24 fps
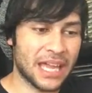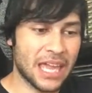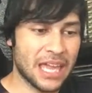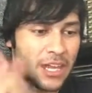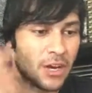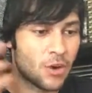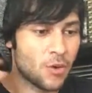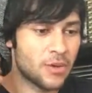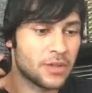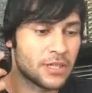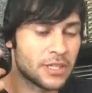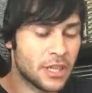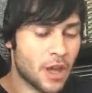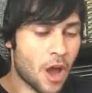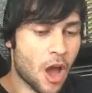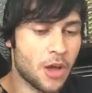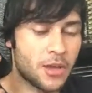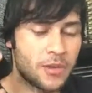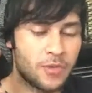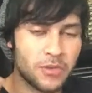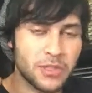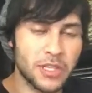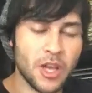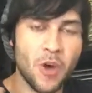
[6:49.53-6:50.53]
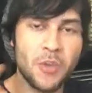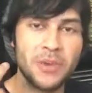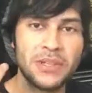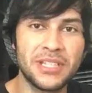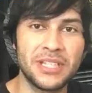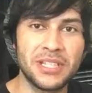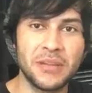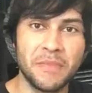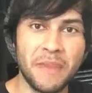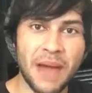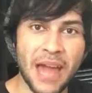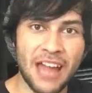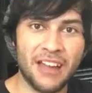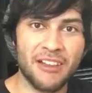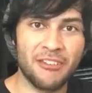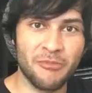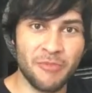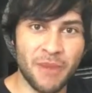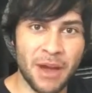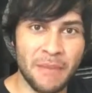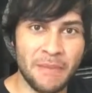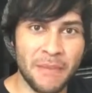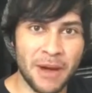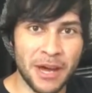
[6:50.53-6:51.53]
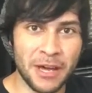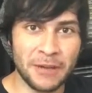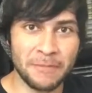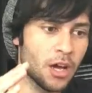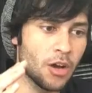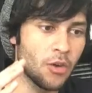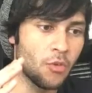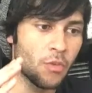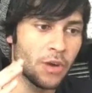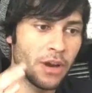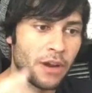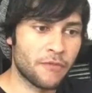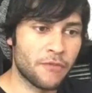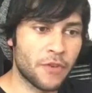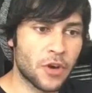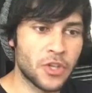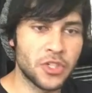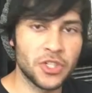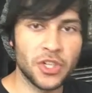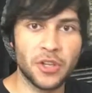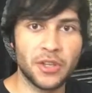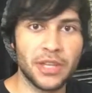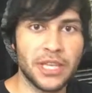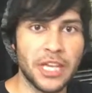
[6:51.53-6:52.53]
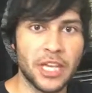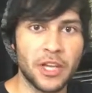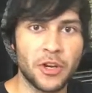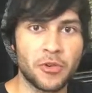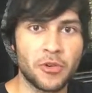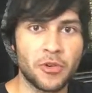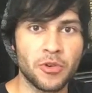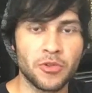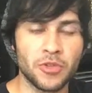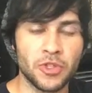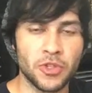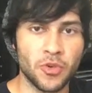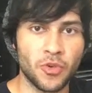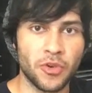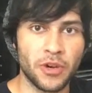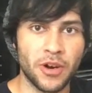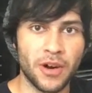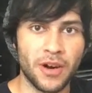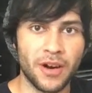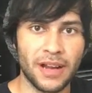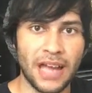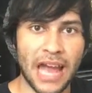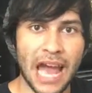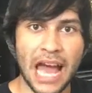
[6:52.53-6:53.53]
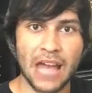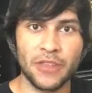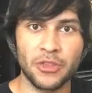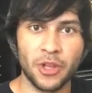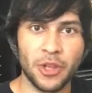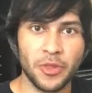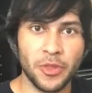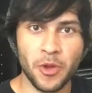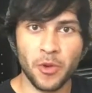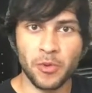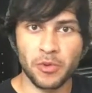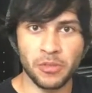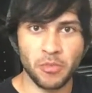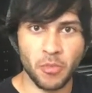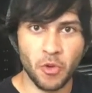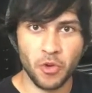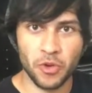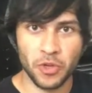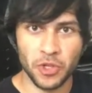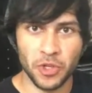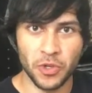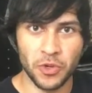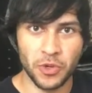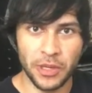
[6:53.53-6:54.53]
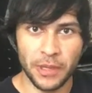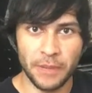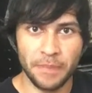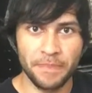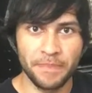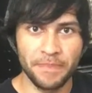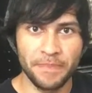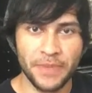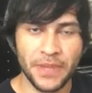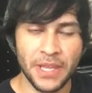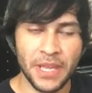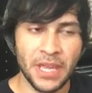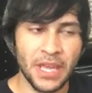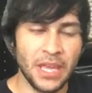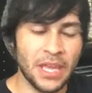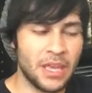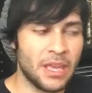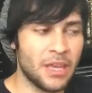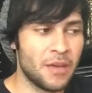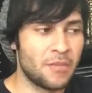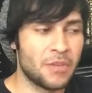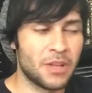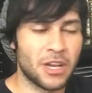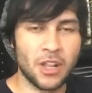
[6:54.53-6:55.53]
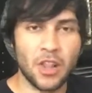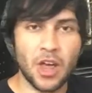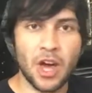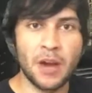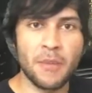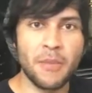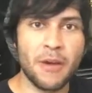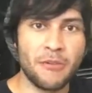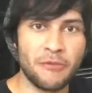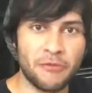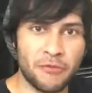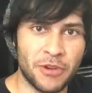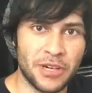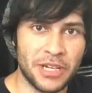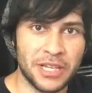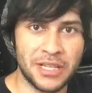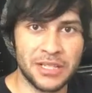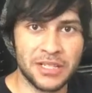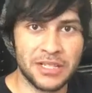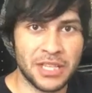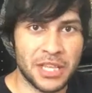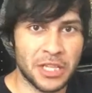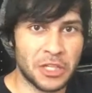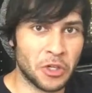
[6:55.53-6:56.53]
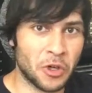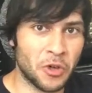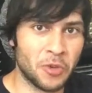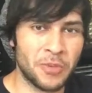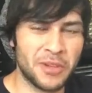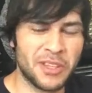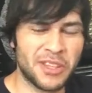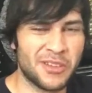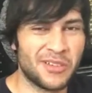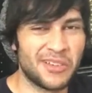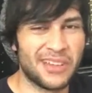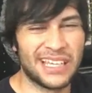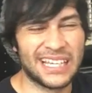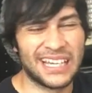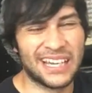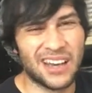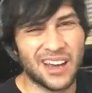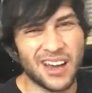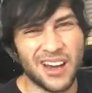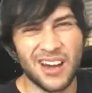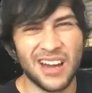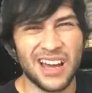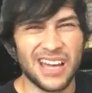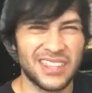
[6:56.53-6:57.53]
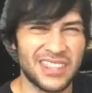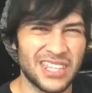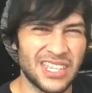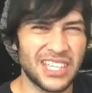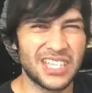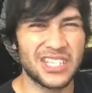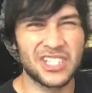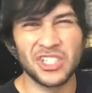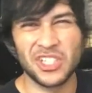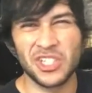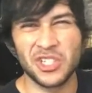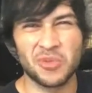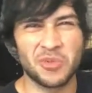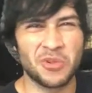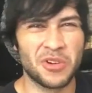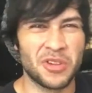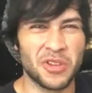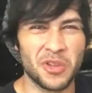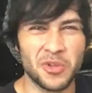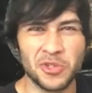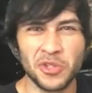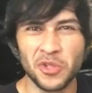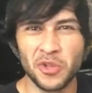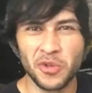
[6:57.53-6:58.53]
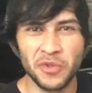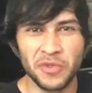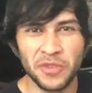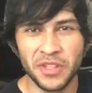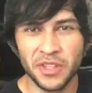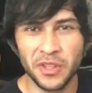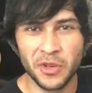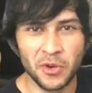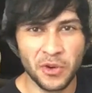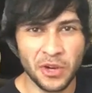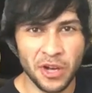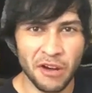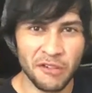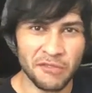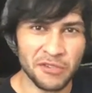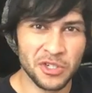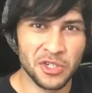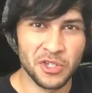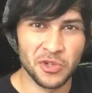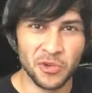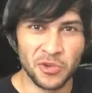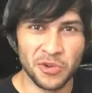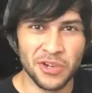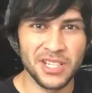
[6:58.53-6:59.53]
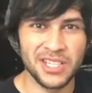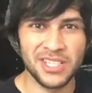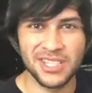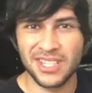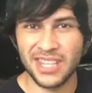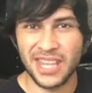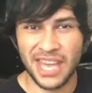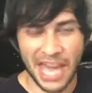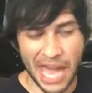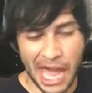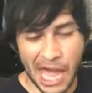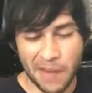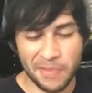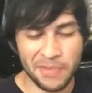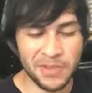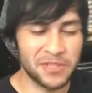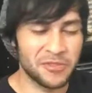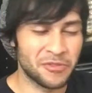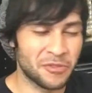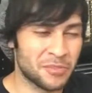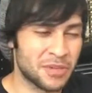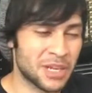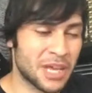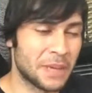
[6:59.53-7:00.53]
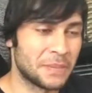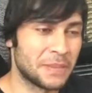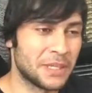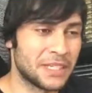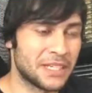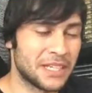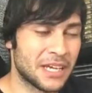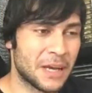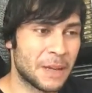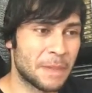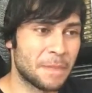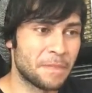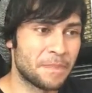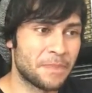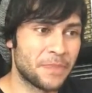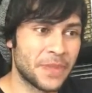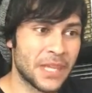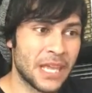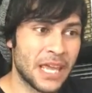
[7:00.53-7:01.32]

It was always in the back of my mind when I first saw the Inaru story arc. I thought there was more to it. But a lot of my friends, they told me, they're like, nah, I think it's just one of those goofy little cover stories that happens from time to time.